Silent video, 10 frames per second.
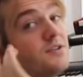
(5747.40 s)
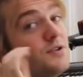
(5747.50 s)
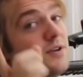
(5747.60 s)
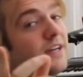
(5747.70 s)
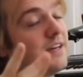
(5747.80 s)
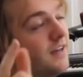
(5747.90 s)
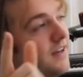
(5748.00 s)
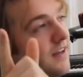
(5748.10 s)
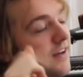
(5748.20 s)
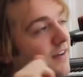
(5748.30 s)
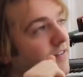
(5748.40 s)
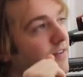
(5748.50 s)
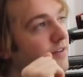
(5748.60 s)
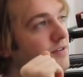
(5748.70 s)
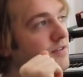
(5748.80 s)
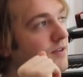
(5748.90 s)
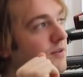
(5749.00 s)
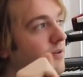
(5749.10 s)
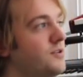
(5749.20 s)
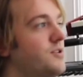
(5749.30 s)
a trick for those of you
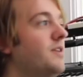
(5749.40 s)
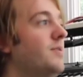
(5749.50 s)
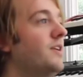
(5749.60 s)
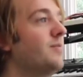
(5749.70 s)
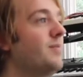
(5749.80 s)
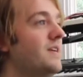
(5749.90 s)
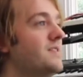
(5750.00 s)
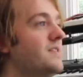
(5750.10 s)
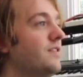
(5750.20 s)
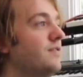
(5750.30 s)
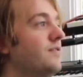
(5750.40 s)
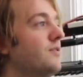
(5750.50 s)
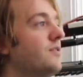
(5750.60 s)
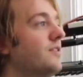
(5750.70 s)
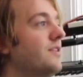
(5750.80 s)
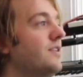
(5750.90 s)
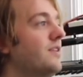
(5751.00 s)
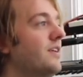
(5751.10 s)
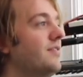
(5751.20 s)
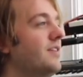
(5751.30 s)
who are trying to make your bass sound fuller and
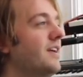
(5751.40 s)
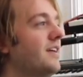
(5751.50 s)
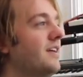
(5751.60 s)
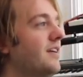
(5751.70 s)
don't have like